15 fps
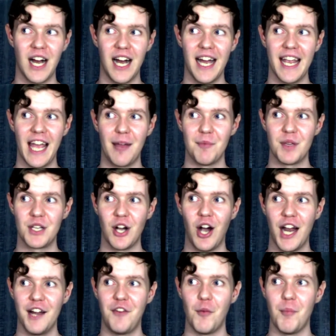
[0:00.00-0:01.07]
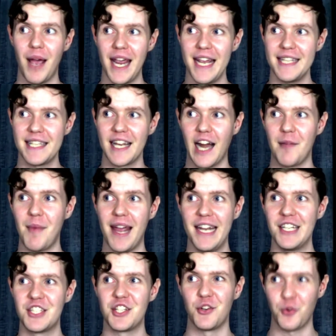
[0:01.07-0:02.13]
I am kind of amazed that I
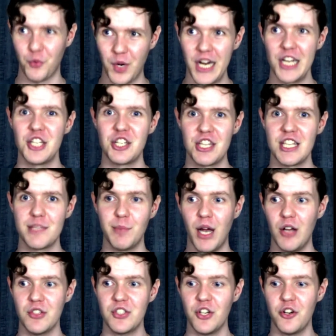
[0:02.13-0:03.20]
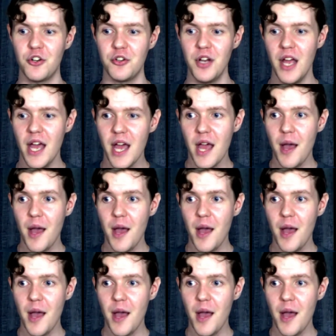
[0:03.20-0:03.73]
managed to reach this milestone,